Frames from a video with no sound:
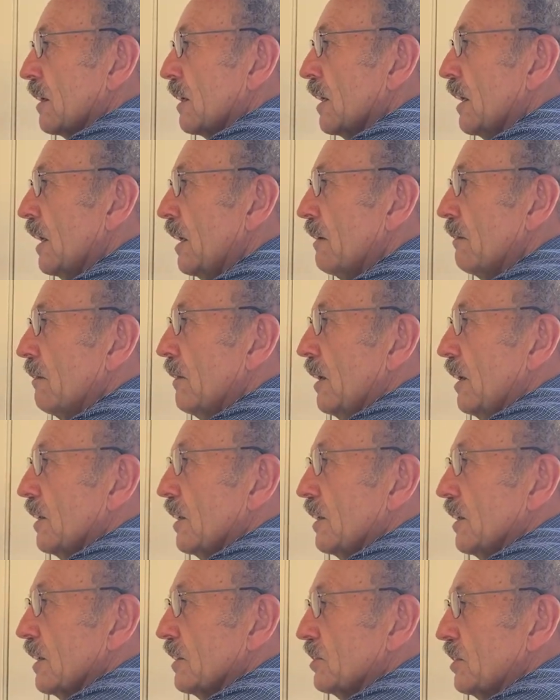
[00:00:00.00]
Okay, and
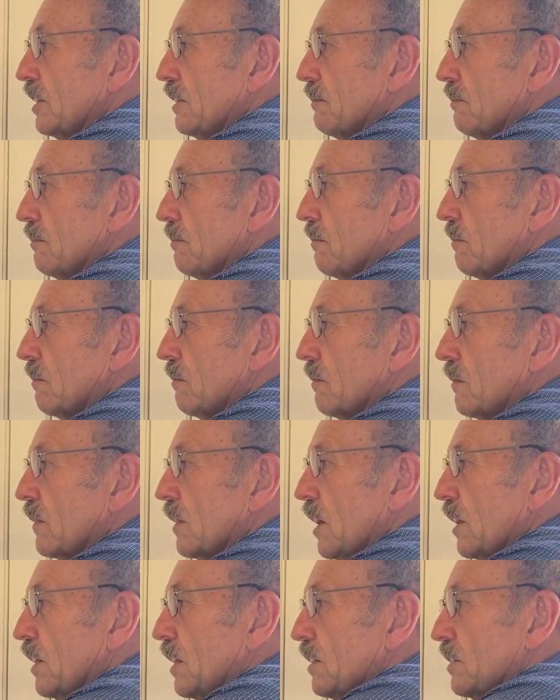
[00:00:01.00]
then that's it.
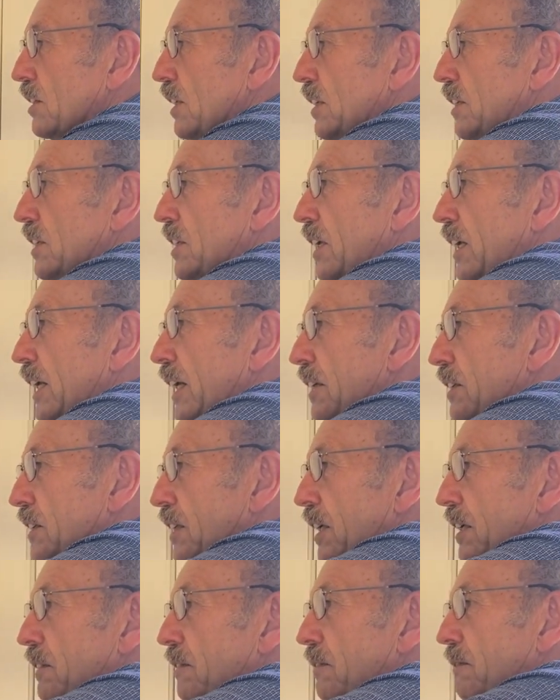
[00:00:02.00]
And then take your key out
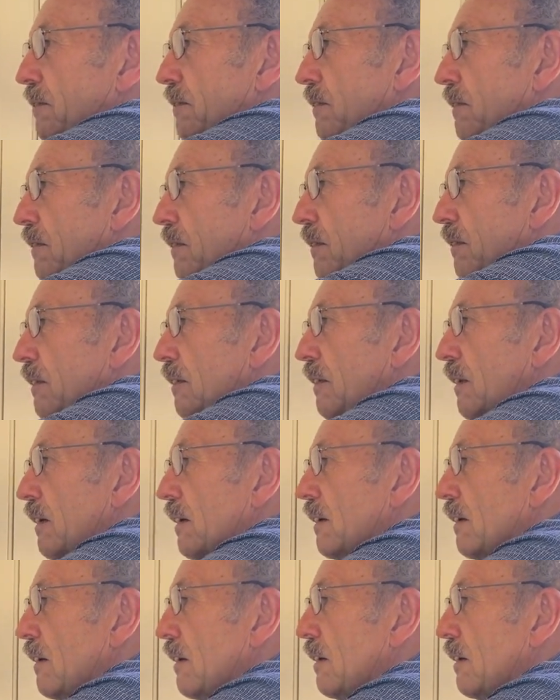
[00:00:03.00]
again.